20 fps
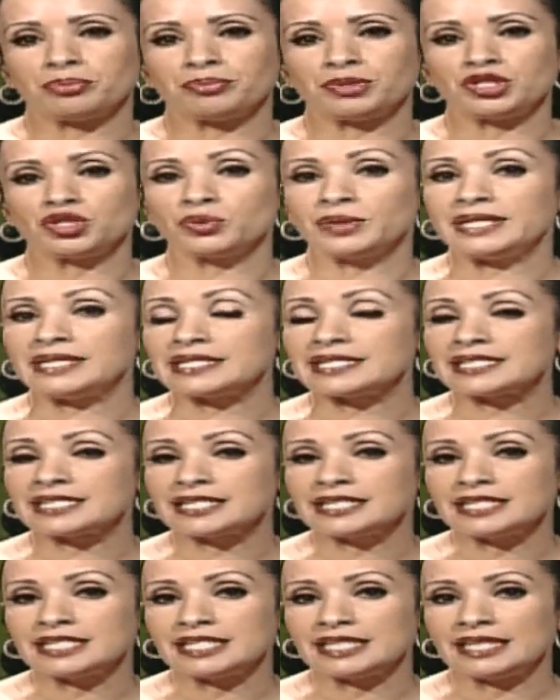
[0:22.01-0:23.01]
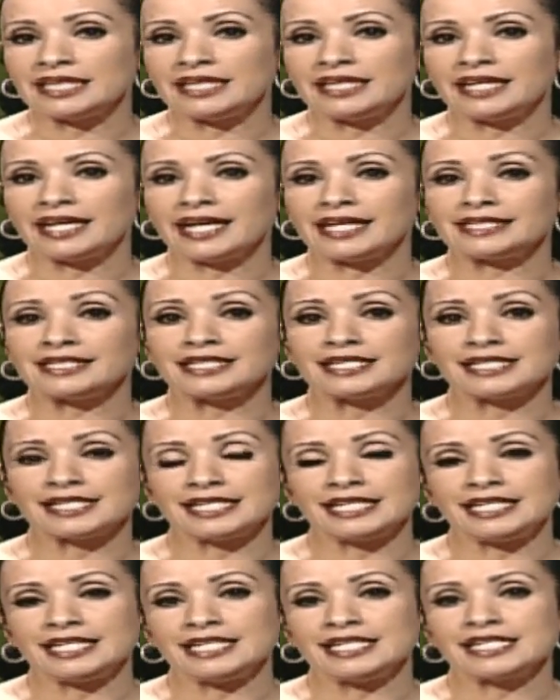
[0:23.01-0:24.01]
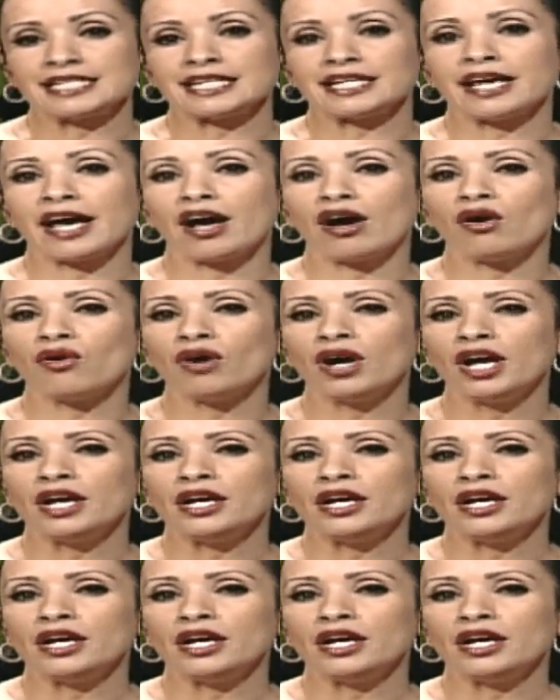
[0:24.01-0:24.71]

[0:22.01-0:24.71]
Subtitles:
between acidity and disease and how